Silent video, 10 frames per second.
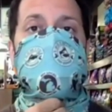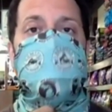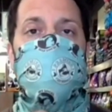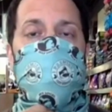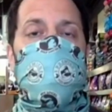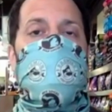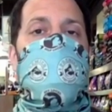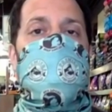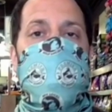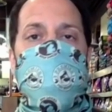four
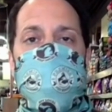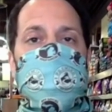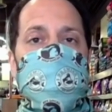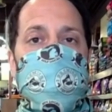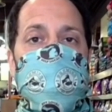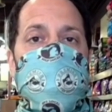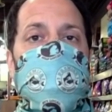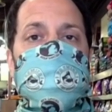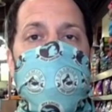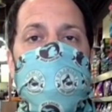ninety nine.
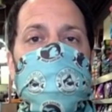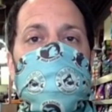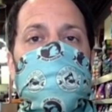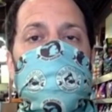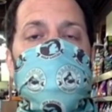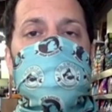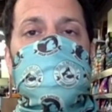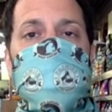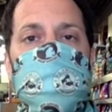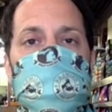A dollar from each
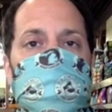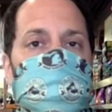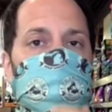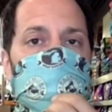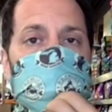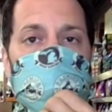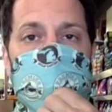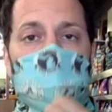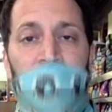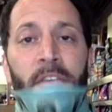sale goes to local
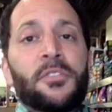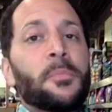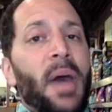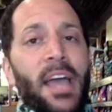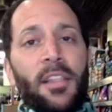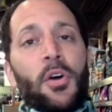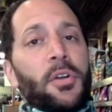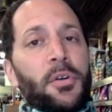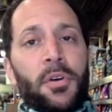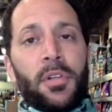rescue. Buy
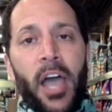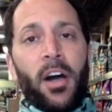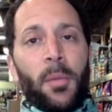local, help